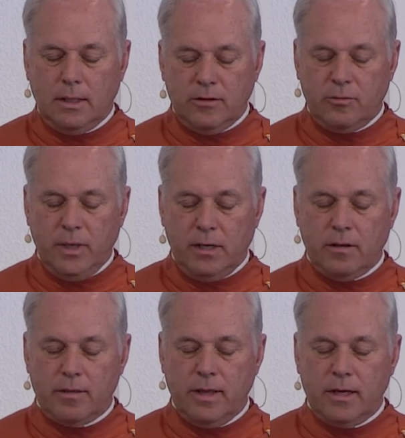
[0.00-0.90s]
Teach me
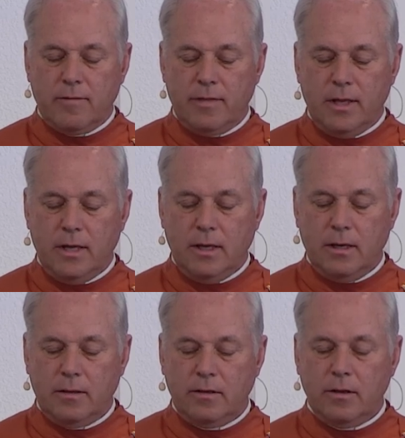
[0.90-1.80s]
to think of
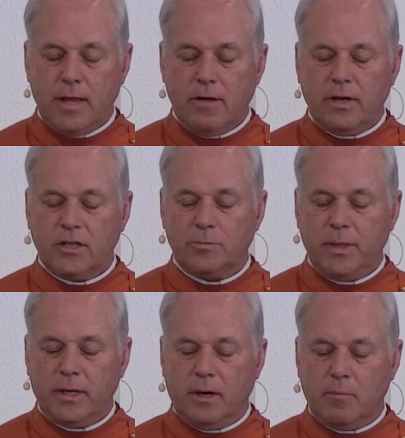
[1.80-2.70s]
thee until thou
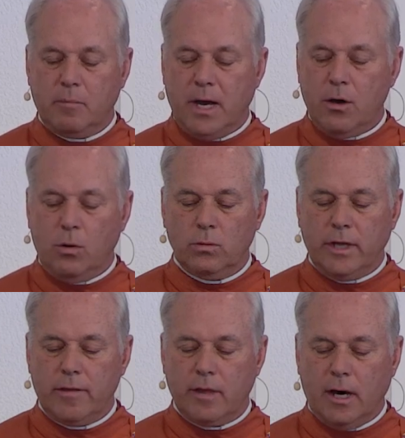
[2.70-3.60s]
dost become my
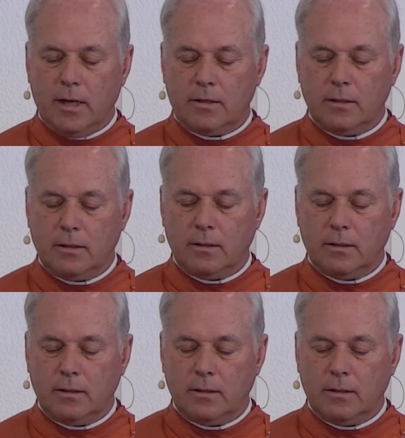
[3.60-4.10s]
only thought.